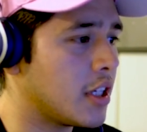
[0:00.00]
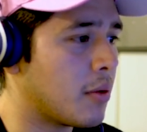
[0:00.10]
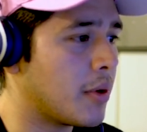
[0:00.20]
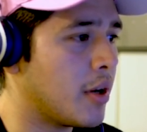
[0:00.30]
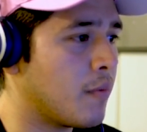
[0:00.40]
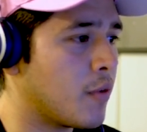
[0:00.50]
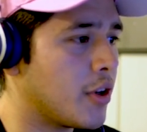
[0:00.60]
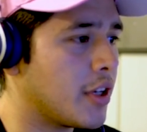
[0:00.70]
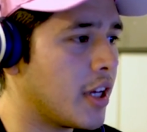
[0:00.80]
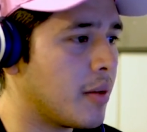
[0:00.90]
I went up for
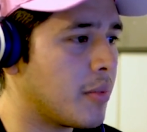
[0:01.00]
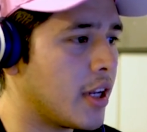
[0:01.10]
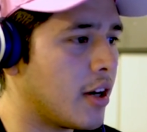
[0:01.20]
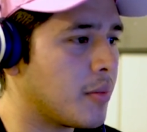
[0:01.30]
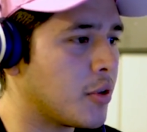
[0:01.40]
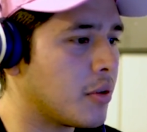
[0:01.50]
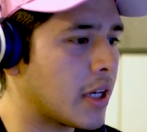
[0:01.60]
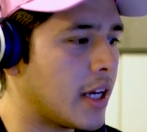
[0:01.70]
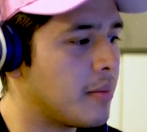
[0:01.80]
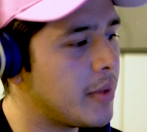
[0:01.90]
a day, but now I'm doing
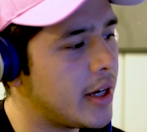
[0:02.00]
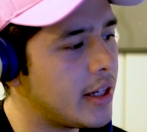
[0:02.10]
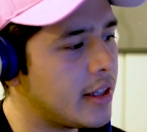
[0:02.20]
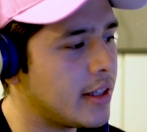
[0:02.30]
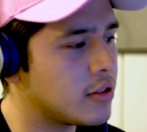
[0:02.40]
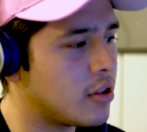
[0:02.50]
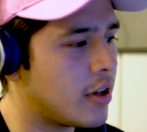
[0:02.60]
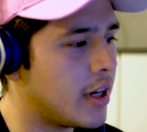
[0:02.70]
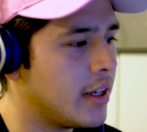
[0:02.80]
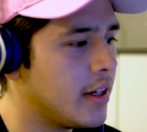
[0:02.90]
kind of bad. That's
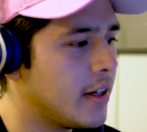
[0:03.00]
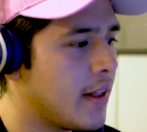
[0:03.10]
alright.